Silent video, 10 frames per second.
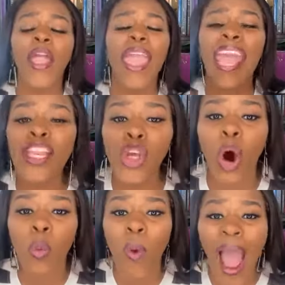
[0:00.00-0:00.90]
in
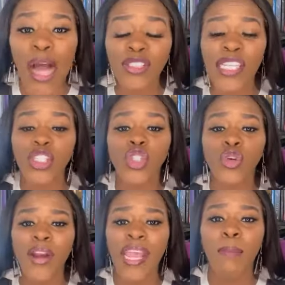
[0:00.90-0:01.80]
your wildest
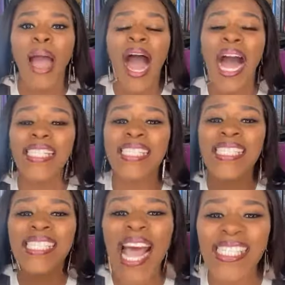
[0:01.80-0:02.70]
dream a
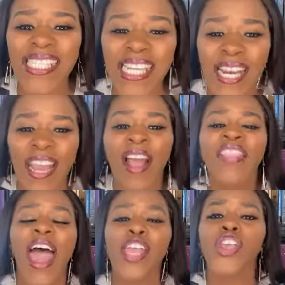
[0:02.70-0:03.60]
destiny
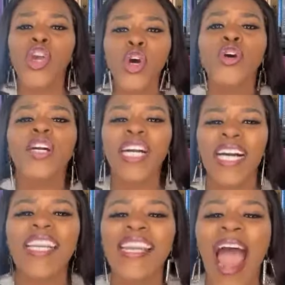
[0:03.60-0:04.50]
that you
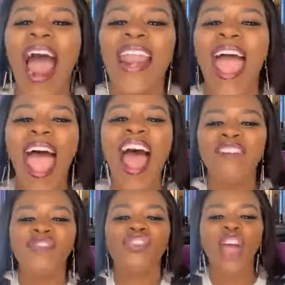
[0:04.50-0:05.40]
could not
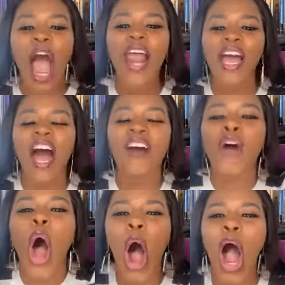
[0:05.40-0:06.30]
have thought
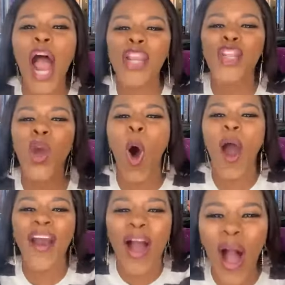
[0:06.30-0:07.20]
of on
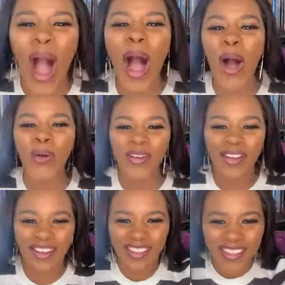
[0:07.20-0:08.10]
your own.
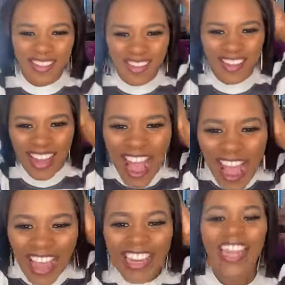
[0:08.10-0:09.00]

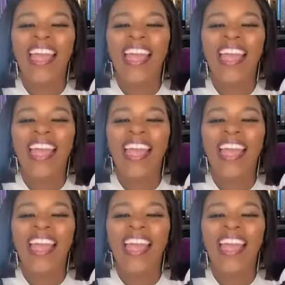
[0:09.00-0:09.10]
God,